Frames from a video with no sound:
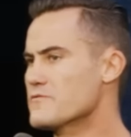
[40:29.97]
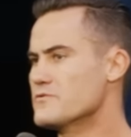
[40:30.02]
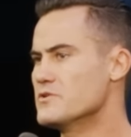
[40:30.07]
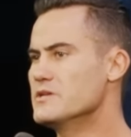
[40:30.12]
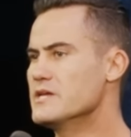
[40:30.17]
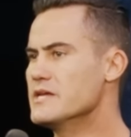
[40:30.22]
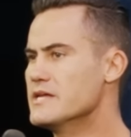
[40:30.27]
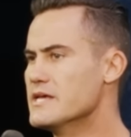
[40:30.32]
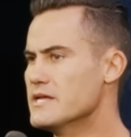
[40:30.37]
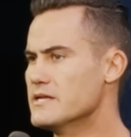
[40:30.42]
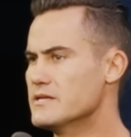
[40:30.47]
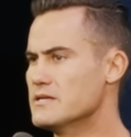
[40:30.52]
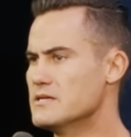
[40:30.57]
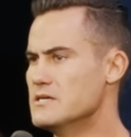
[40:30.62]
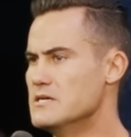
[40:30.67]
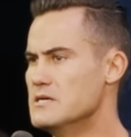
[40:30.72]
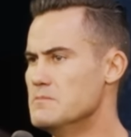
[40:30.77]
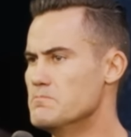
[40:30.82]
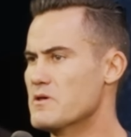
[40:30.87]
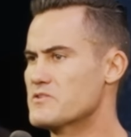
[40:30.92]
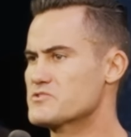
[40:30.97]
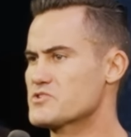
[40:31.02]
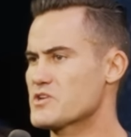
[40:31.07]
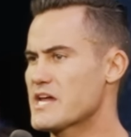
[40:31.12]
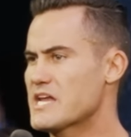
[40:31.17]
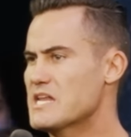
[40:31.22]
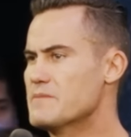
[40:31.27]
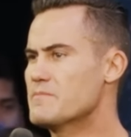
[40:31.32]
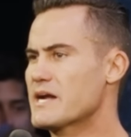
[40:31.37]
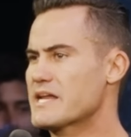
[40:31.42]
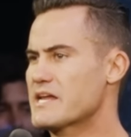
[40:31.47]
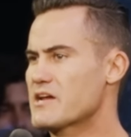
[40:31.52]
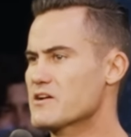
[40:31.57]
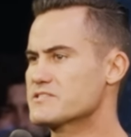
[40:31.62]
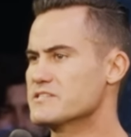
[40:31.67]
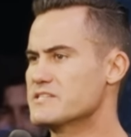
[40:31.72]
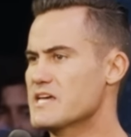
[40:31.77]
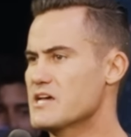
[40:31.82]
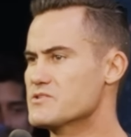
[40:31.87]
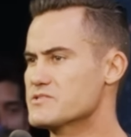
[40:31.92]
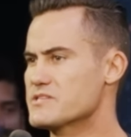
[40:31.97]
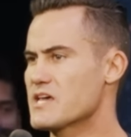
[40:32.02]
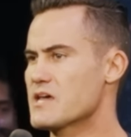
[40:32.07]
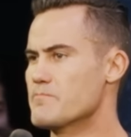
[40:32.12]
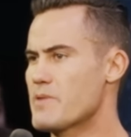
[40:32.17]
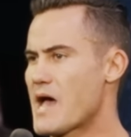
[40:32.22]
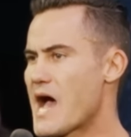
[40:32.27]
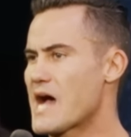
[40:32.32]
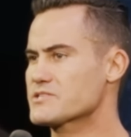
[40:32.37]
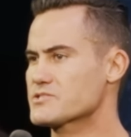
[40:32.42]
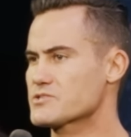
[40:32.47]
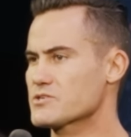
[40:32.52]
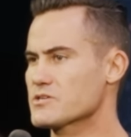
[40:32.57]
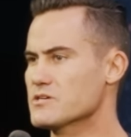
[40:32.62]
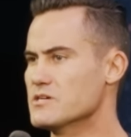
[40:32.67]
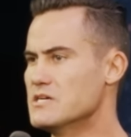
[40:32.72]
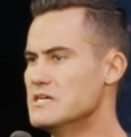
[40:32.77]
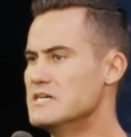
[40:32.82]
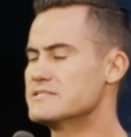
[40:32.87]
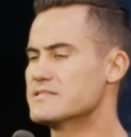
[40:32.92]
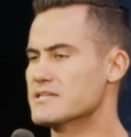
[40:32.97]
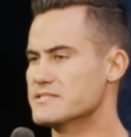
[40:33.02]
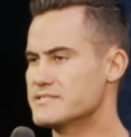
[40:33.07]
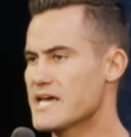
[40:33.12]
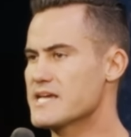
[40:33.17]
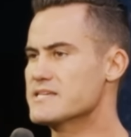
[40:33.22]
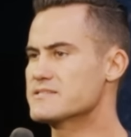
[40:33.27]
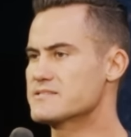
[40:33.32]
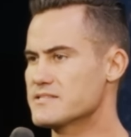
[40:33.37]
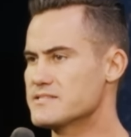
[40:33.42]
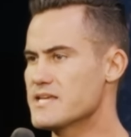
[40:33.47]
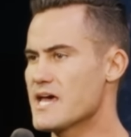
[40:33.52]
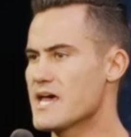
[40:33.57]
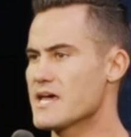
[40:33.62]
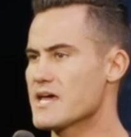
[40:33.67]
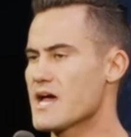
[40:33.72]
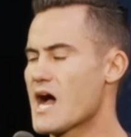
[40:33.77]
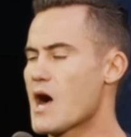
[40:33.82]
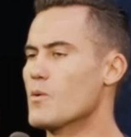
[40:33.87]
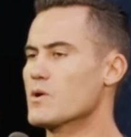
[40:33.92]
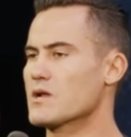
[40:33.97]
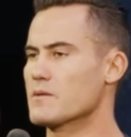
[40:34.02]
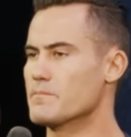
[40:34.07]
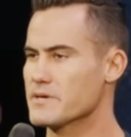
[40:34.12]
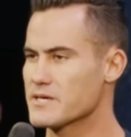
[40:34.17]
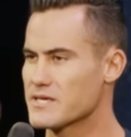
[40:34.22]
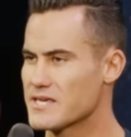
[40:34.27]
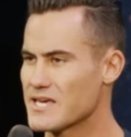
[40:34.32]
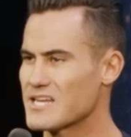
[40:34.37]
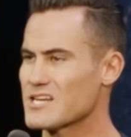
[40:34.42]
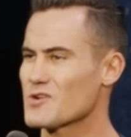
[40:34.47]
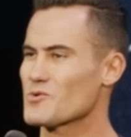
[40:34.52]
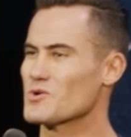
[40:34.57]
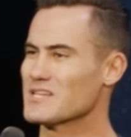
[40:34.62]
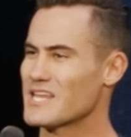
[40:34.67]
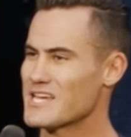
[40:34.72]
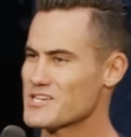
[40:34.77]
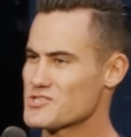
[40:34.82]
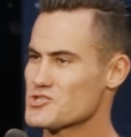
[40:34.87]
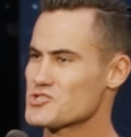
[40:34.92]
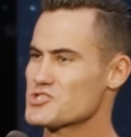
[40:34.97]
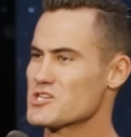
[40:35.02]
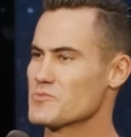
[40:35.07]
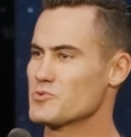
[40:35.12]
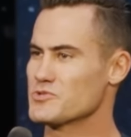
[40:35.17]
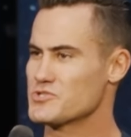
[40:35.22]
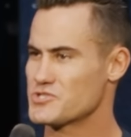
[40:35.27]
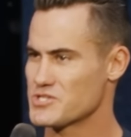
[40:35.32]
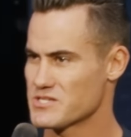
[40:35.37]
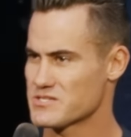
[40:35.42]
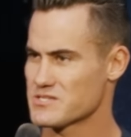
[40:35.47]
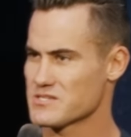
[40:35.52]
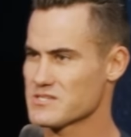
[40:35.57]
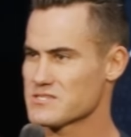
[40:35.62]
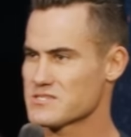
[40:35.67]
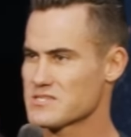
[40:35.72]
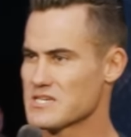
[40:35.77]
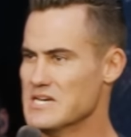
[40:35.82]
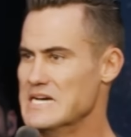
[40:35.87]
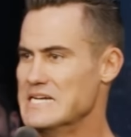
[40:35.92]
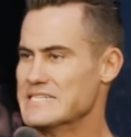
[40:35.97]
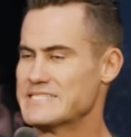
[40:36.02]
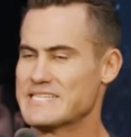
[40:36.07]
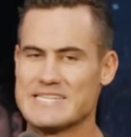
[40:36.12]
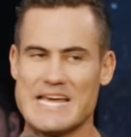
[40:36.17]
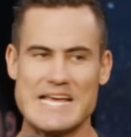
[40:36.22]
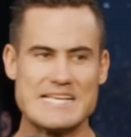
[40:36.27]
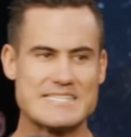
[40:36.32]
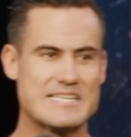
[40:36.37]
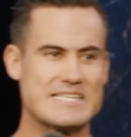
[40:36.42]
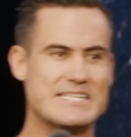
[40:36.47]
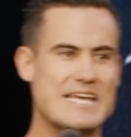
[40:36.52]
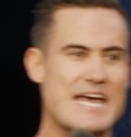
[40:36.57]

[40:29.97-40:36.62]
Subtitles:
it if you need it. But is there anybody here today who's saying, Pastor, today's the day I want to begin a relationship with Jesus. Today's the